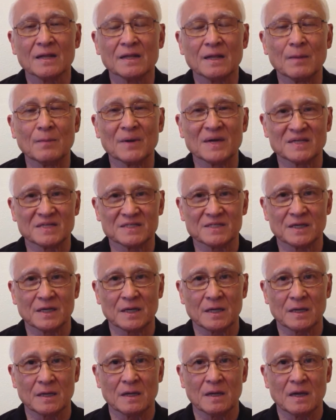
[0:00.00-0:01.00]
They might
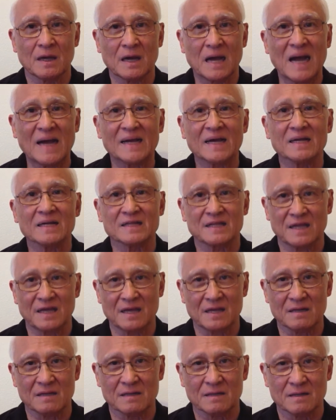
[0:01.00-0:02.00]
say, I got a
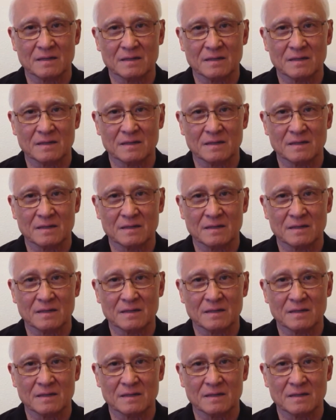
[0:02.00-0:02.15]
10.